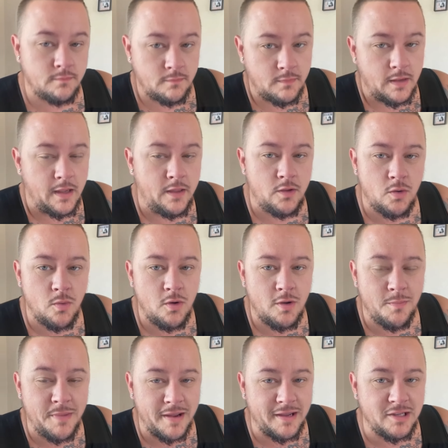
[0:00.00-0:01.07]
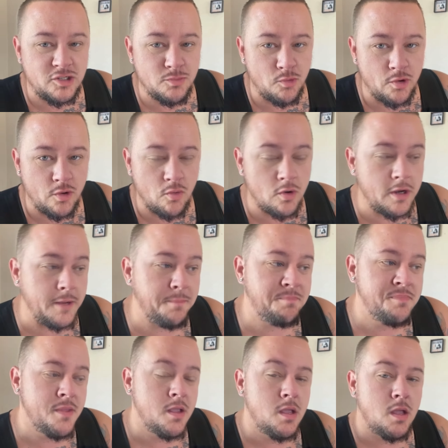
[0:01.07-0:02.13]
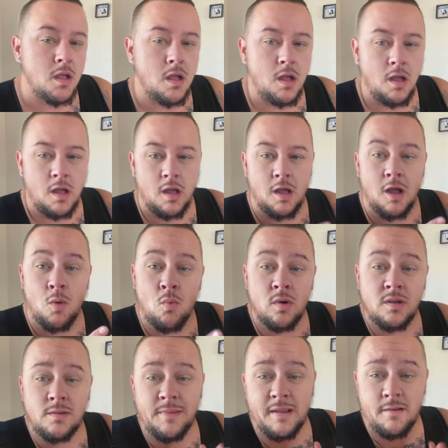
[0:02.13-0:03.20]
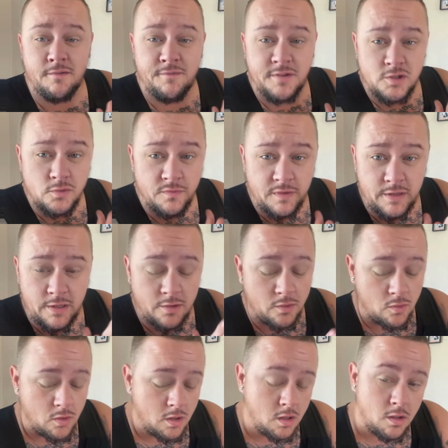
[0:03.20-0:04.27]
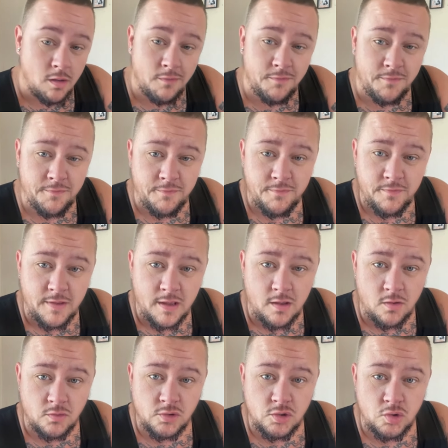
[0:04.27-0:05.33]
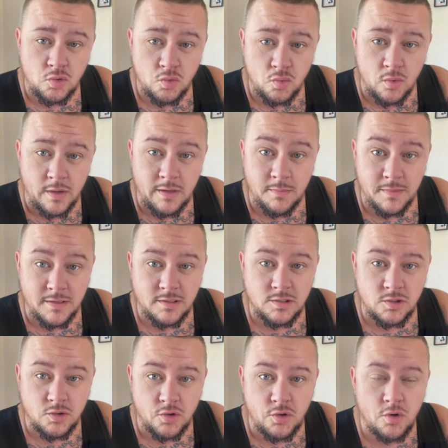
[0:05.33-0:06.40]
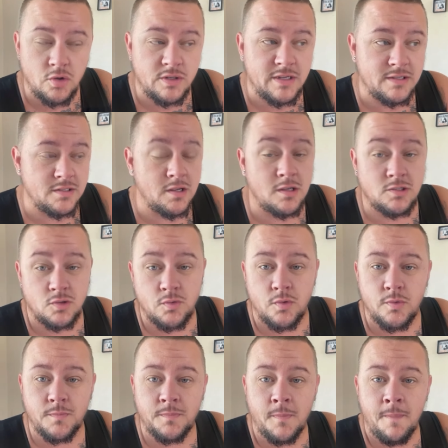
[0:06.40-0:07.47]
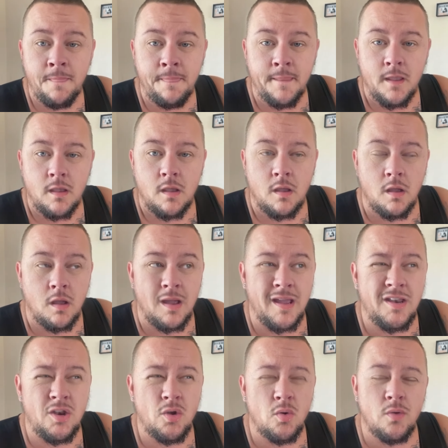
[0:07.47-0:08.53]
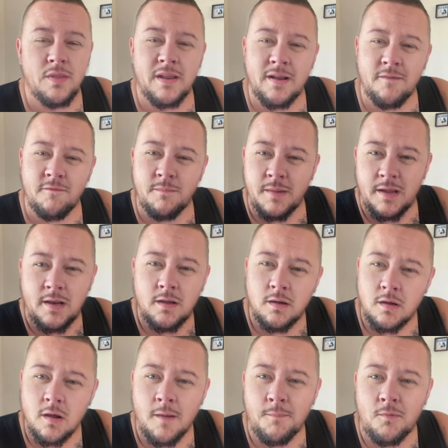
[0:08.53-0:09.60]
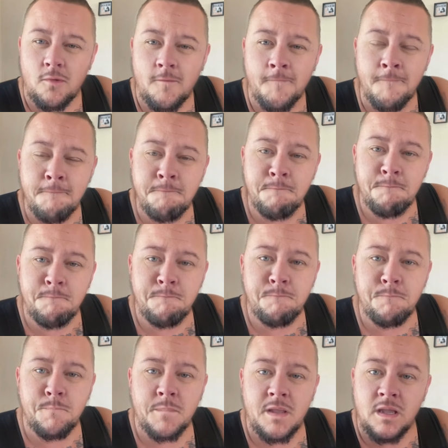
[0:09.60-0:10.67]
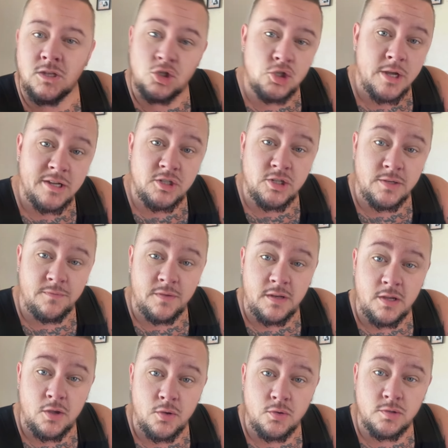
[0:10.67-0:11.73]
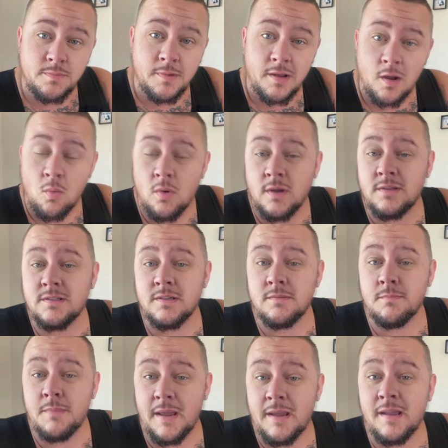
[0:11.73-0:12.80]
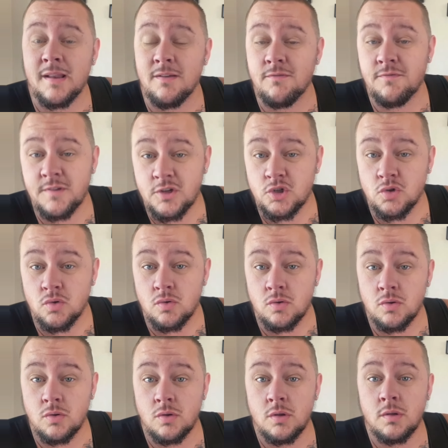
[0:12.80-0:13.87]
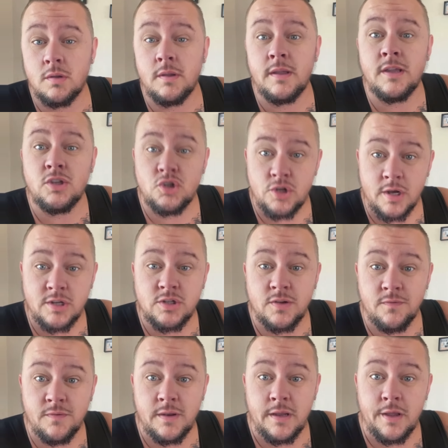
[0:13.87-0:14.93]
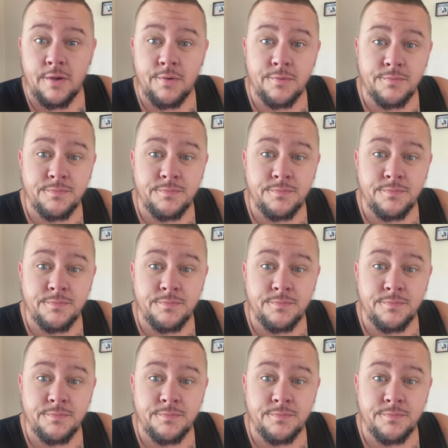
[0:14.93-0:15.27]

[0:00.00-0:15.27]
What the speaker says: Hey there, welcome back. It's your boy Courtney. I wanted to make an official video of how to administer your testosterone. I know that I've made a couple injection videos, but I wanted to make an official injection video.